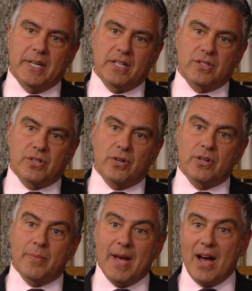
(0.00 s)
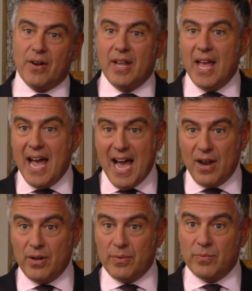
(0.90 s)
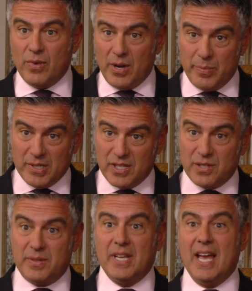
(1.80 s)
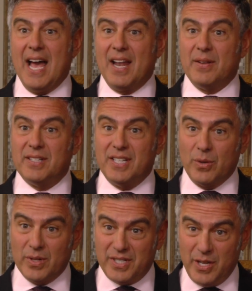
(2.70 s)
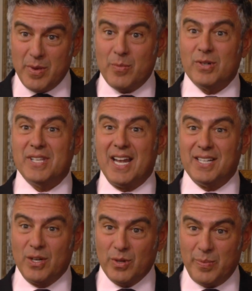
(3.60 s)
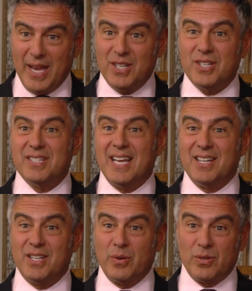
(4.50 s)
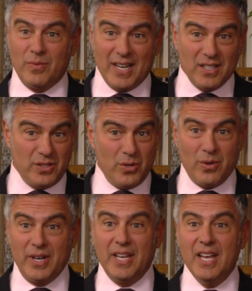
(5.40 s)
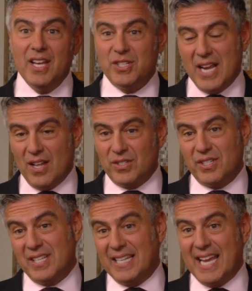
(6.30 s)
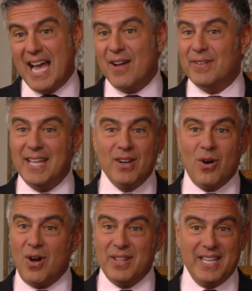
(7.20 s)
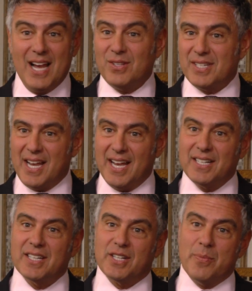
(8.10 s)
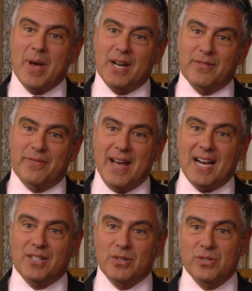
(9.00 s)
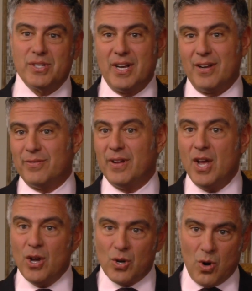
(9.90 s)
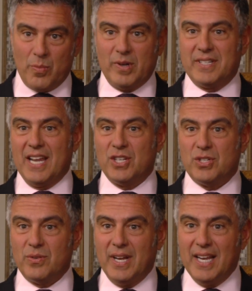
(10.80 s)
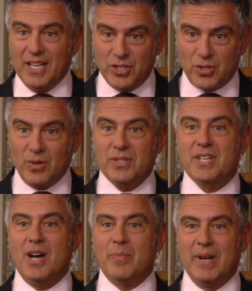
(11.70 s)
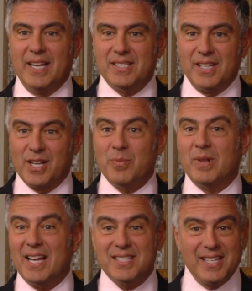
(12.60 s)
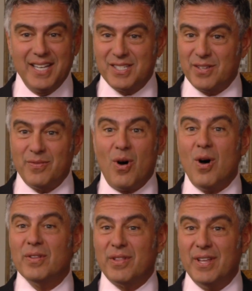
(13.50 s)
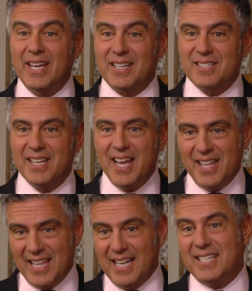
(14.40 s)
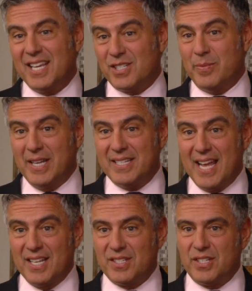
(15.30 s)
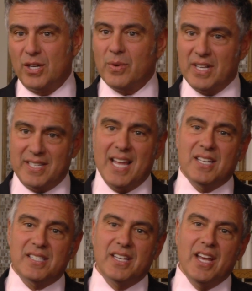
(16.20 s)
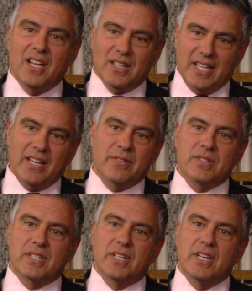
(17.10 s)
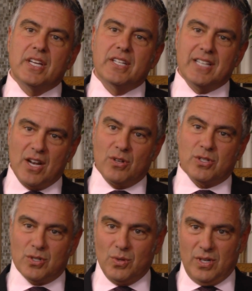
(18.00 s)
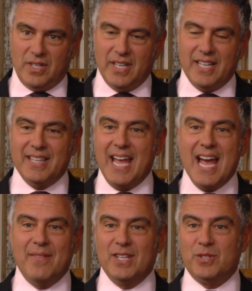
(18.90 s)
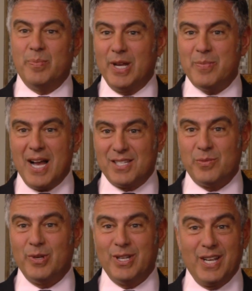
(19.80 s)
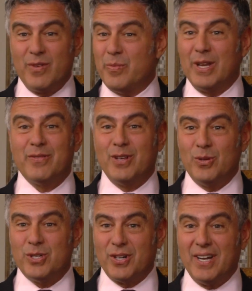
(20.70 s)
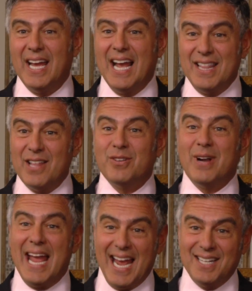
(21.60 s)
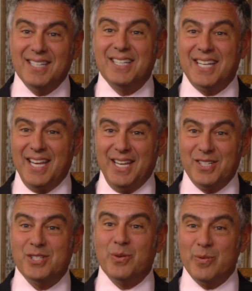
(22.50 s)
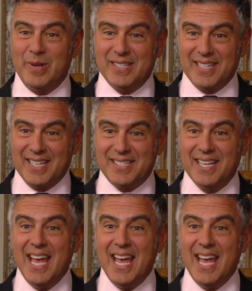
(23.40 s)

concerned about how to run a business, how to deal with team members, how to deal with patients, how to deal with the regulatory challenges that they have, and then the outside competitive factors of corporate dentistry and insurance companies and the complexities of all the things that it takes to be a dentist. You know, when a dentist leaves dental school, they have this big possibility of a big future, and then they're handed the keys to a business.